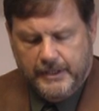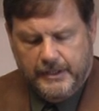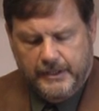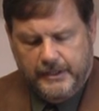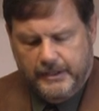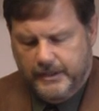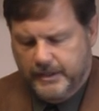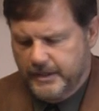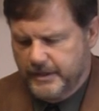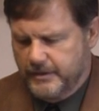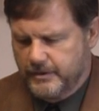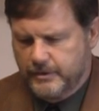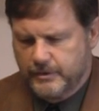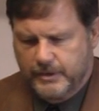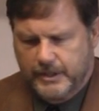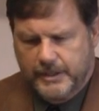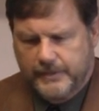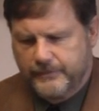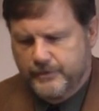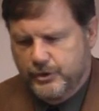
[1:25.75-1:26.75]
And
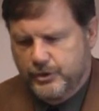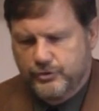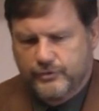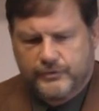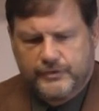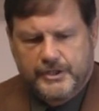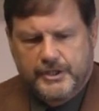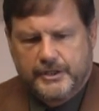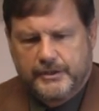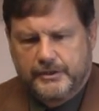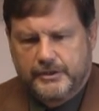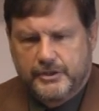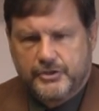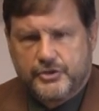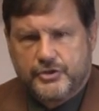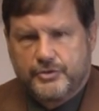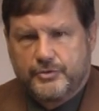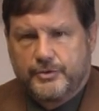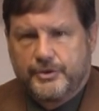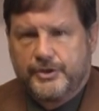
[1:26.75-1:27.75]
after you've done
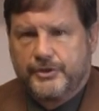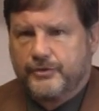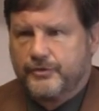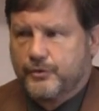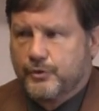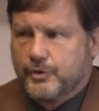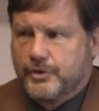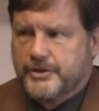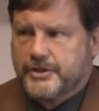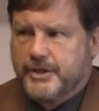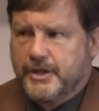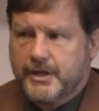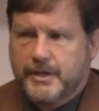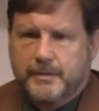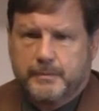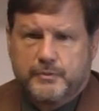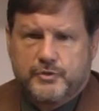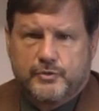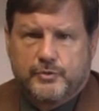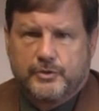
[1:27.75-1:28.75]
this 3 or 4
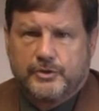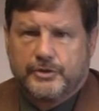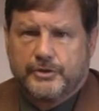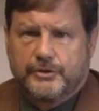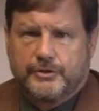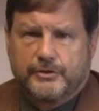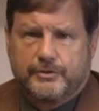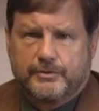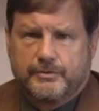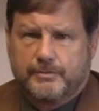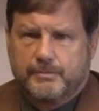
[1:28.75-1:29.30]
times with